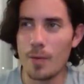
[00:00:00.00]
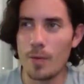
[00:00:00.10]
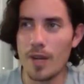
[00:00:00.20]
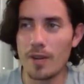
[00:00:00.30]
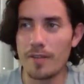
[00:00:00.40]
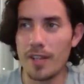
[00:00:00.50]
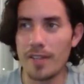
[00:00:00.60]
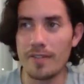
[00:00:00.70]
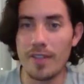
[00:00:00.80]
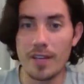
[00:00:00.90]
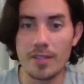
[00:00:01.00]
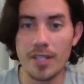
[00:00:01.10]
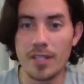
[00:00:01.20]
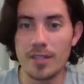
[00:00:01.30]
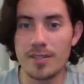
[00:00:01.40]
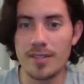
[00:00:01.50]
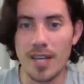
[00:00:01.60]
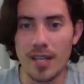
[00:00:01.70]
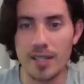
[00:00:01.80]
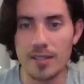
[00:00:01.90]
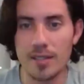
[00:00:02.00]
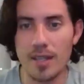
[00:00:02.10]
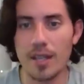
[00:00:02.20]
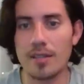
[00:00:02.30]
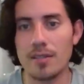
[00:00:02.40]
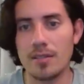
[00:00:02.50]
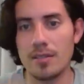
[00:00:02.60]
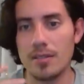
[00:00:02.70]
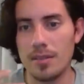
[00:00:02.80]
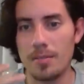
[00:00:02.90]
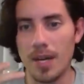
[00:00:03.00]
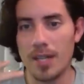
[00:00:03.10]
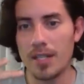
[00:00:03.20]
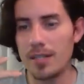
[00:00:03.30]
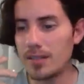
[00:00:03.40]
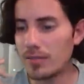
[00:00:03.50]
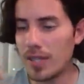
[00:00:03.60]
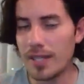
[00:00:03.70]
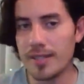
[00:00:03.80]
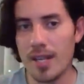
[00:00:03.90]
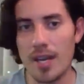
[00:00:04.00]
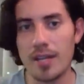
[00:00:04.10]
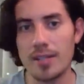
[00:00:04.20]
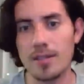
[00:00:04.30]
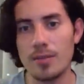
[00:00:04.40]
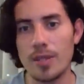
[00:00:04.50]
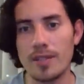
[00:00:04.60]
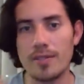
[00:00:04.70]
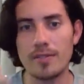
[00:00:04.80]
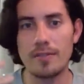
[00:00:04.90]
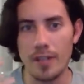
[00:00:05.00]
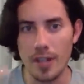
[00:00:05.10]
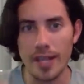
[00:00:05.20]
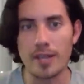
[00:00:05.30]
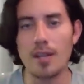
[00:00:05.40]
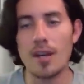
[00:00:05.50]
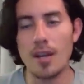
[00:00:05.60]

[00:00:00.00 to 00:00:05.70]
we are feeling very tired, like the body is really tired. We can feel like